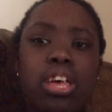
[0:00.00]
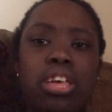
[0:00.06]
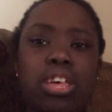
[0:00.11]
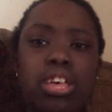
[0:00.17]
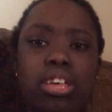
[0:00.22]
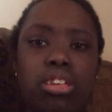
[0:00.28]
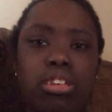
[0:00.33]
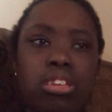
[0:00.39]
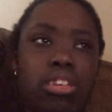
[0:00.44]

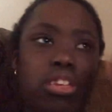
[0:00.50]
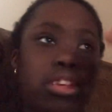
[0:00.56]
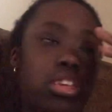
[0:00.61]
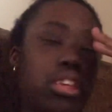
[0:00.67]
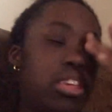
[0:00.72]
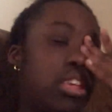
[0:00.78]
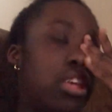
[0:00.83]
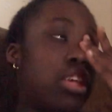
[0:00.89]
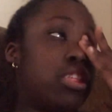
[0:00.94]
And
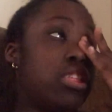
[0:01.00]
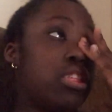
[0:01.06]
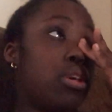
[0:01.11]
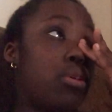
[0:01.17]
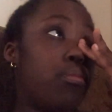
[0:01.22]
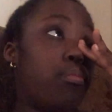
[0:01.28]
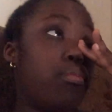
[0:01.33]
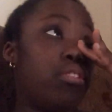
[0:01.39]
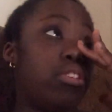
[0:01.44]
the
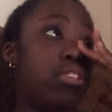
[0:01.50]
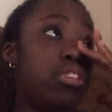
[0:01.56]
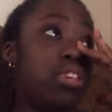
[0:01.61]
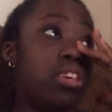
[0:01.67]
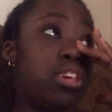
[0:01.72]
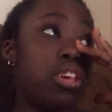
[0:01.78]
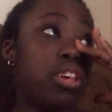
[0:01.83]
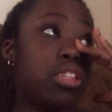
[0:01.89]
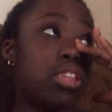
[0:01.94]
simple
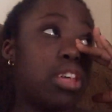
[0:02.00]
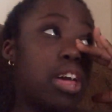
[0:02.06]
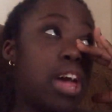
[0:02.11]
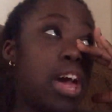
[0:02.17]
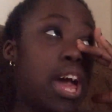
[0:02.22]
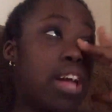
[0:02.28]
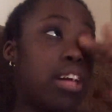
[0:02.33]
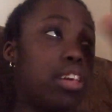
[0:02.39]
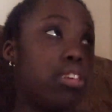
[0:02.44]
things
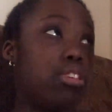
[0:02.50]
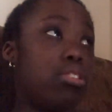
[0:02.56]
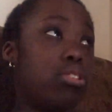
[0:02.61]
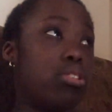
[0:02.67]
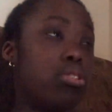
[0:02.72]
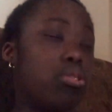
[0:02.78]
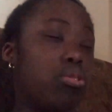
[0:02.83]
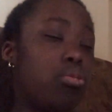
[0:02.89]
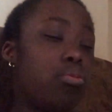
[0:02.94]
I can
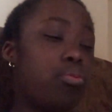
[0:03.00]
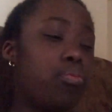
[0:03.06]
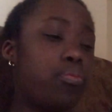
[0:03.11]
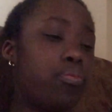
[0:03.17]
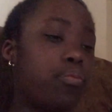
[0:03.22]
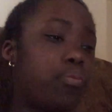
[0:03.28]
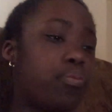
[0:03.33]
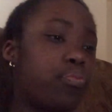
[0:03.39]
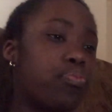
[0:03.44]
do,
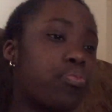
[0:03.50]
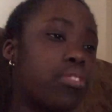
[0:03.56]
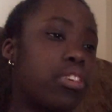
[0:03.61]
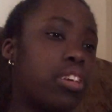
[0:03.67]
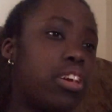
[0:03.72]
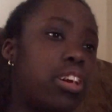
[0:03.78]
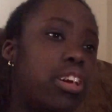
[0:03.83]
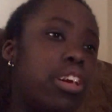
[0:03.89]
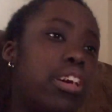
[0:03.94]

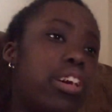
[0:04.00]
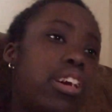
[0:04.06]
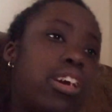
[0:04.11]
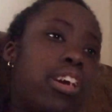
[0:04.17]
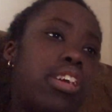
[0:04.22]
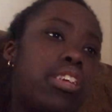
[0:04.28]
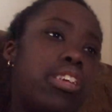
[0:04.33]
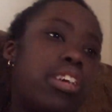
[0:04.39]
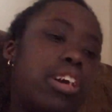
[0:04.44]

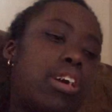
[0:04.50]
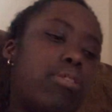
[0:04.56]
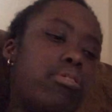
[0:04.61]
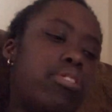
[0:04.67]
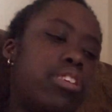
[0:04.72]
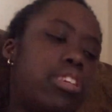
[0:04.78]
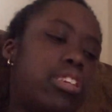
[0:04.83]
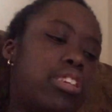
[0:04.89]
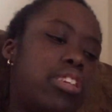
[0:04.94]
and then I will
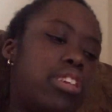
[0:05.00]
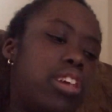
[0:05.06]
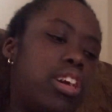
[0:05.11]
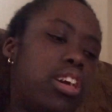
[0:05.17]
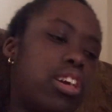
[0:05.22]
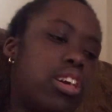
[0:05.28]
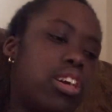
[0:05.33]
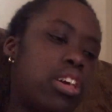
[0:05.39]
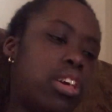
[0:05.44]

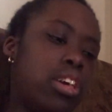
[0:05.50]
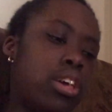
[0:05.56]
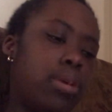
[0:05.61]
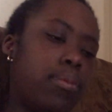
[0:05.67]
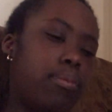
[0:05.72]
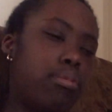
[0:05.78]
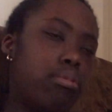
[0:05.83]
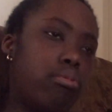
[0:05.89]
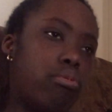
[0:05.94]
take a
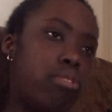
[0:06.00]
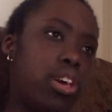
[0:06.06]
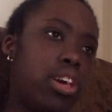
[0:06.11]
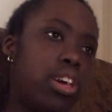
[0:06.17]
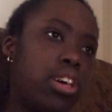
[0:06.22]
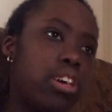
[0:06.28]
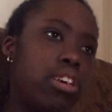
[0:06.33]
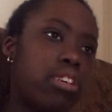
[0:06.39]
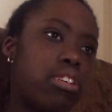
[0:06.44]

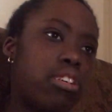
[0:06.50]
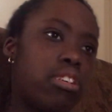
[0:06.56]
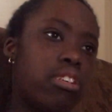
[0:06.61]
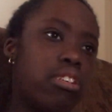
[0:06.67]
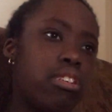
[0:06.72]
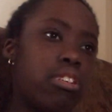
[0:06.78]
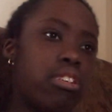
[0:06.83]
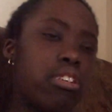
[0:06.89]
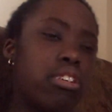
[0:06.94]
break,
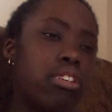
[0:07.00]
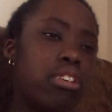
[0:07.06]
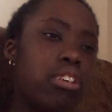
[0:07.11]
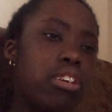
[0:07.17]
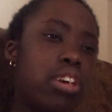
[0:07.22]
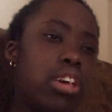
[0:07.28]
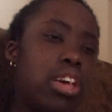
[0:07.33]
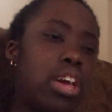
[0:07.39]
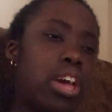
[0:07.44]

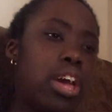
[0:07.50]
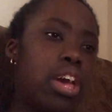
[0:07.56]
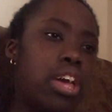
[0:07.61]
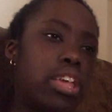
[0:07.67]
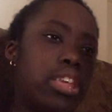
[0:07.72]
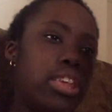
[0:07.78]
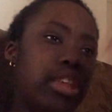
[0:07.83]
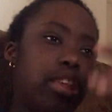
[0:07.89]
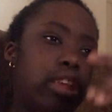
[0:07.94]

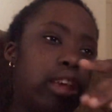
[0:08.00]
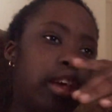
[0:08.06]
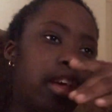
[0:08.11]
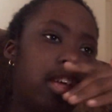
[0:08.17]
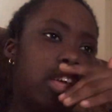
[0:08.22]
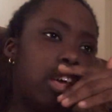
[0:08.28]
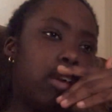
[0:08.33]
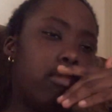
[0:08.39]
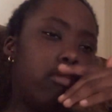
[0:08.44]
and
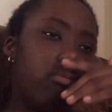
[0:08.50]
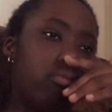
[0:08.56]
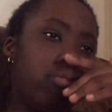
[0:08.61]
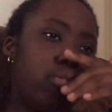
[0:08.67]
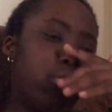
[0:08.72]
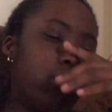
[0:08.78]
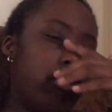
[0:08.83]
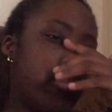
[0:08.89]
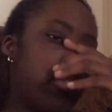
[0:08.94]
then I
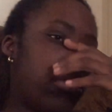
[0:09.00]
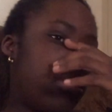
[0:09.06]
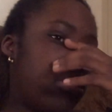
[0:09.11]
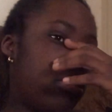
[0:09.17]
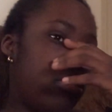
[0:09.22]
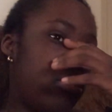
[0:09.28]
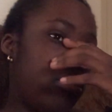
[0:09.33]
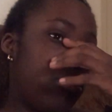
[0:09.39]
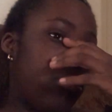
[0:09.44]
will
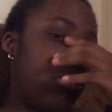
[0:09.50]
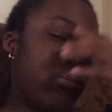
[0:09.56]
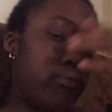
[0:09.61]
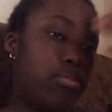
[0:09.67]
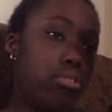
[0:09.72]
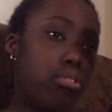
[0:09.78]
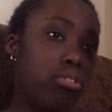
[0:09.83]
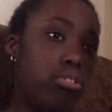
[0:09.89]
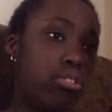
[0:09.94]
to the
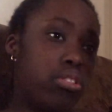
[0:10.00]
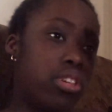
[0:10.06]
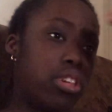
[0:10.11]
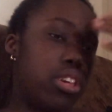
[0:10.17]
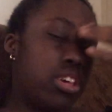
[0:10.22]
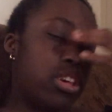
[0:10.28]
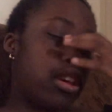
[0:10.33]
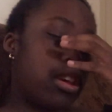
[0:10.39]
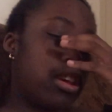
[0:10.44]

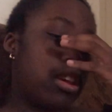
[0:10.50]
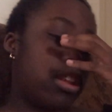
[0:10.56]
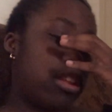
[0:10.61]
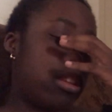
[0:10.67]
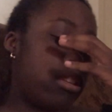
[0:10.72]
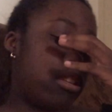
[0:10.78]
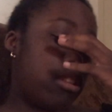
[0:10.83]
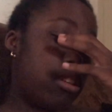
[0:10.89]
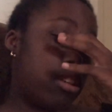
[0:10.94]
music
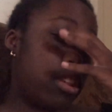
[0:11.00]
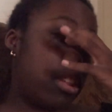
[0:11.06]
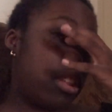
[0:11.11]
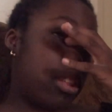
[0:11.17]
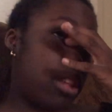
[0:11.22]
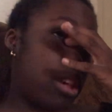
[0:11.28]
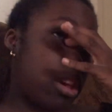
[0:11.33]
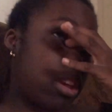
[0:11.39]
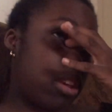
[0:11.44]
the
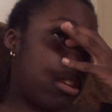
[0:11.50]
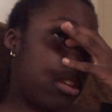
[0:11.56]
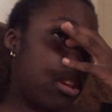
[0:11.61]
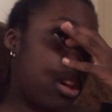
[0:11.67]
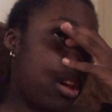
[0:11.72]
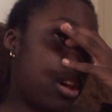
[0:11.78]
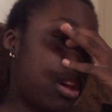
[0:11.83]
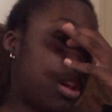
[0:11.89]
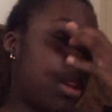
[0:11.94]
second
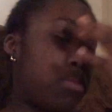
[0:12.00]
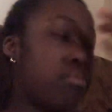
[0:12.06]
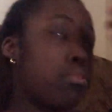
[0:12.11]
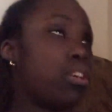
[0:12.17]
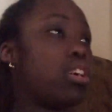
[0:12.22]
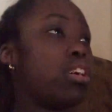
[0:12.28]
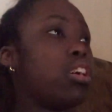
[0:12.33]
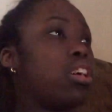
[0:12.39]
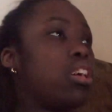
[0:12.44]
time.
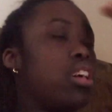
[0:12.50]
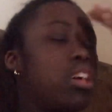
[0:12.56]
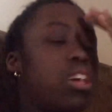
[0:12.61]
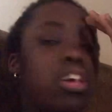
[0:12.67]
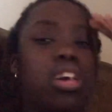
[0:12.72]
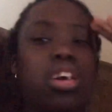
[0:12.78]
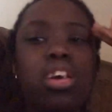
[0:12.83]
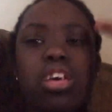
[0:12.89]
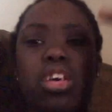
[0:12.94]

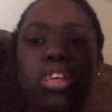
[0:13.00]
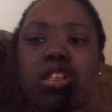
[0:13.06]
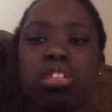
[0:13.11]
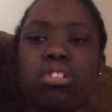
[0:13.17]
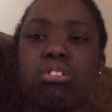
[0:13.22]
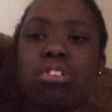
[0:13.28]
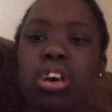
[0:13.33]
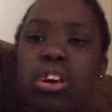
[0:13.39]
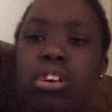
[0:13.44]

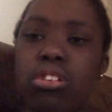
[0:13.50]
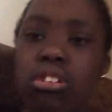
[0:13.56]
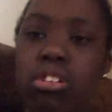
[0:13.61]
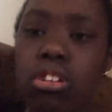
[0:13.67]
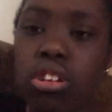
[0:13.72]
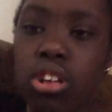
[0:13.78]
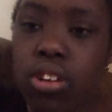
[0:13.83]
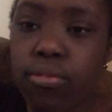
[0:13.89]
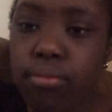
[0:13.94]
So I don't
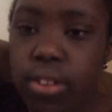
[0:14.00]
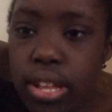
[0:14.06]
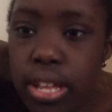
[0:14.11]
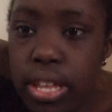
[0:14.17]
look my